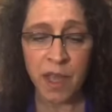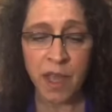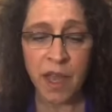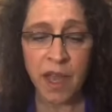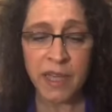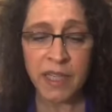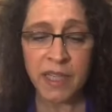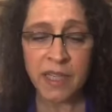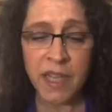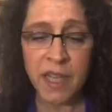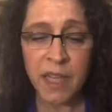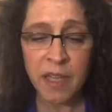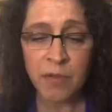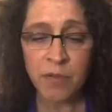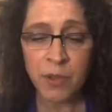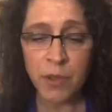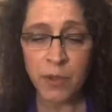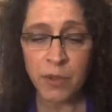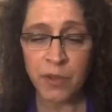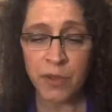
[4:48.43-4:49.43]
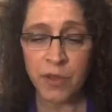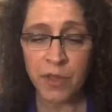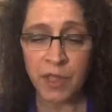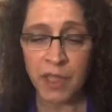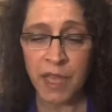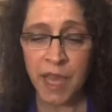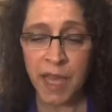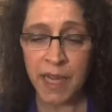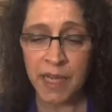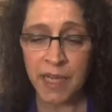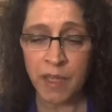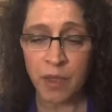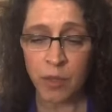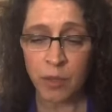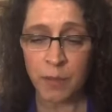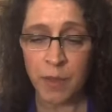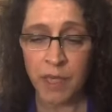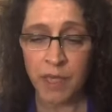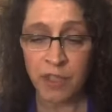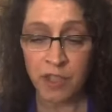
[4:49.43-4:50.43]
I can hear Ruth gaining
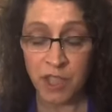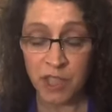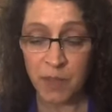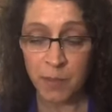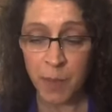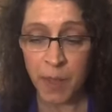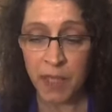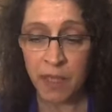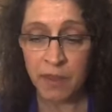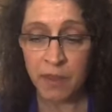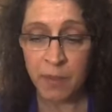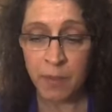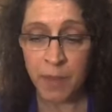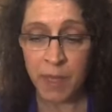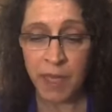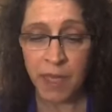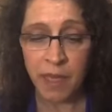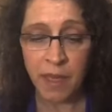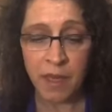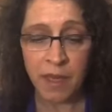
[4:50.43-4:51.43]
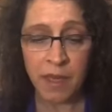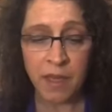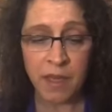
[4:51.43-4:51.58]
on me. She's bigger than me.